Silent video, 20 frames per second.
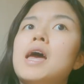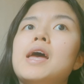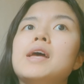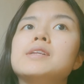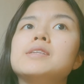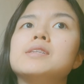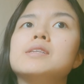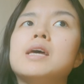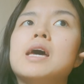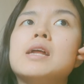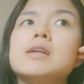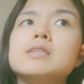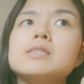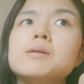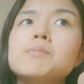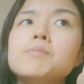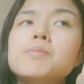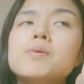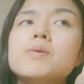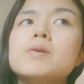And at
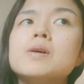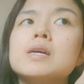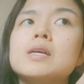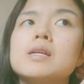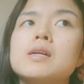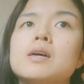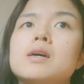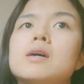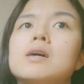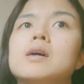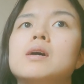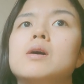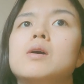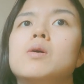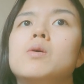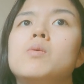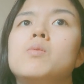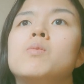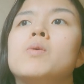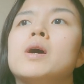some point,
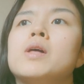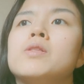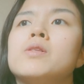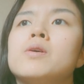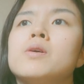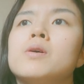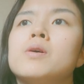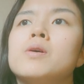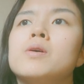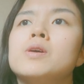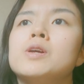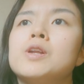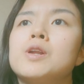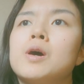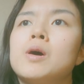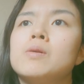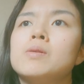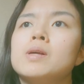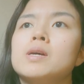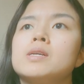whether,
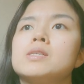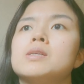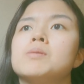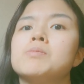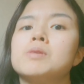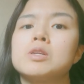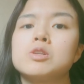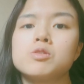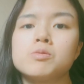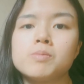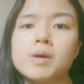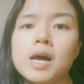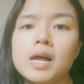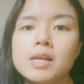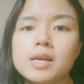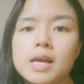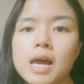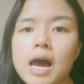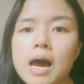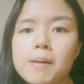something
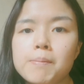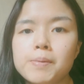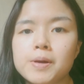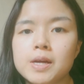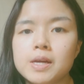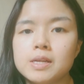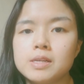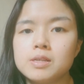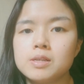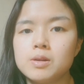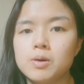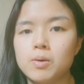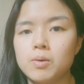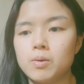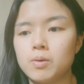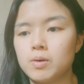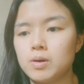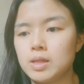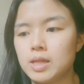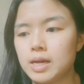traumatic happened,
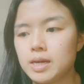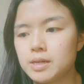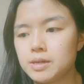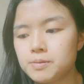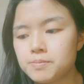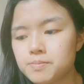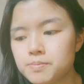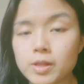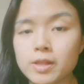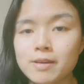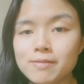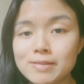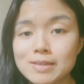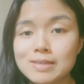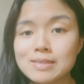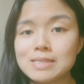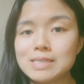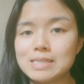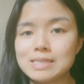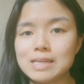or we live in
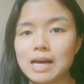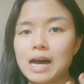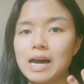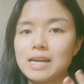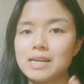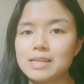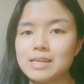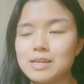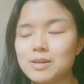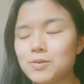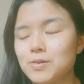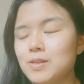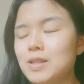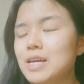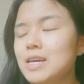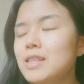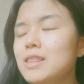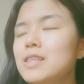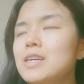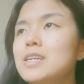a society,
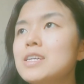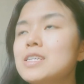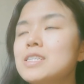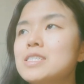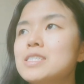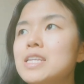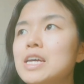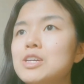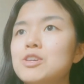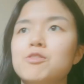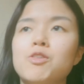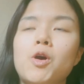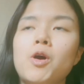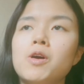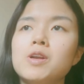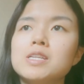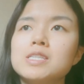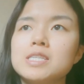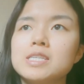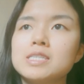or things that you've
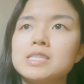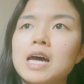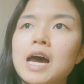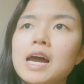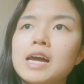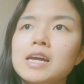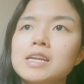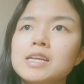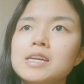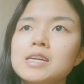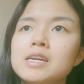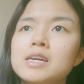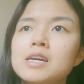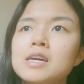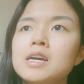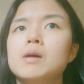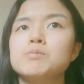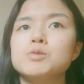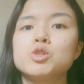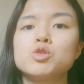heard in society,
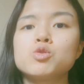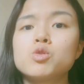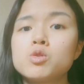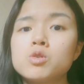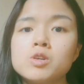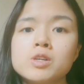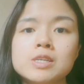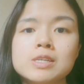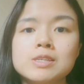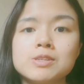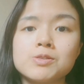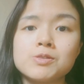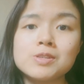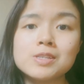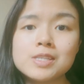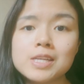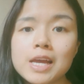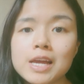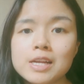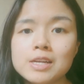stories or
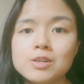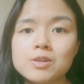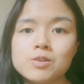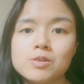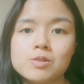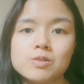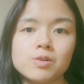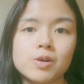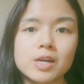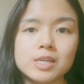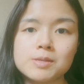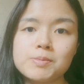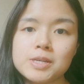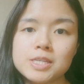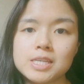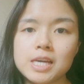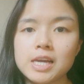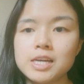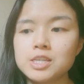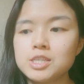standards or
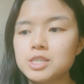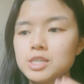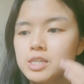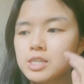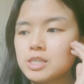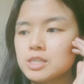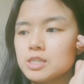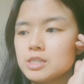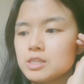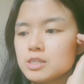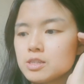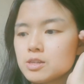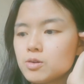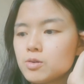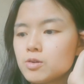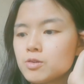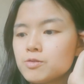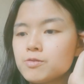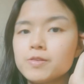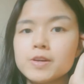expectations
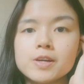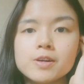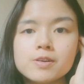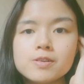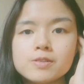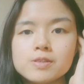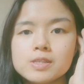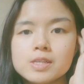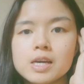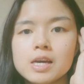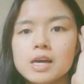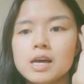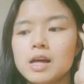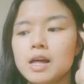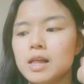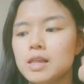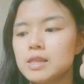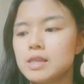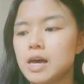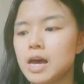or fears
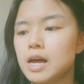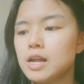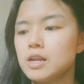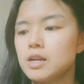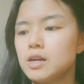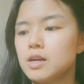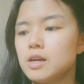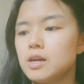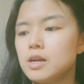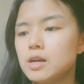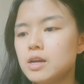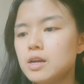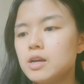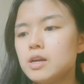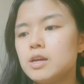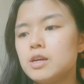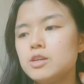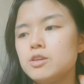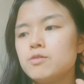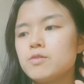that
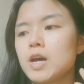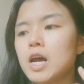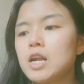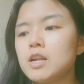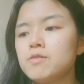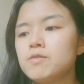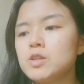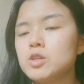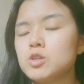you've kind of